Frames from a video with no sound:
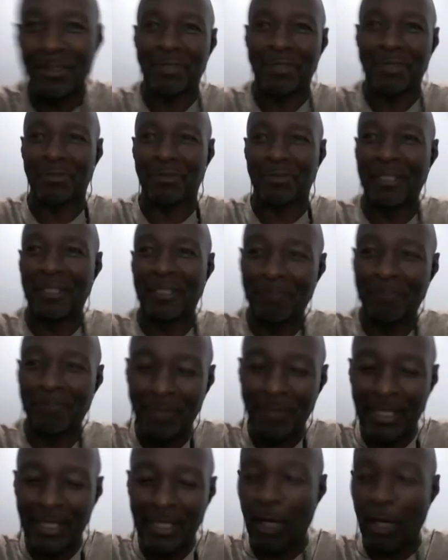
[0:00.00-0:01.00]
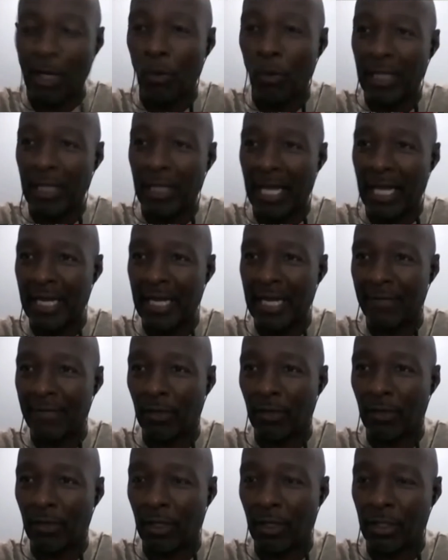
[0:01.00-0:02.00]
screen. Now, are we live
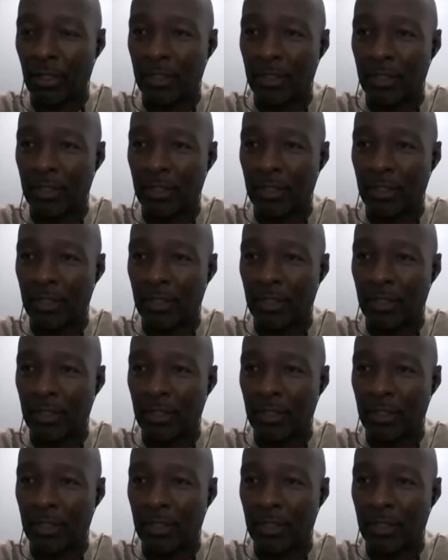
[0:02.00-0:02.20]
or is this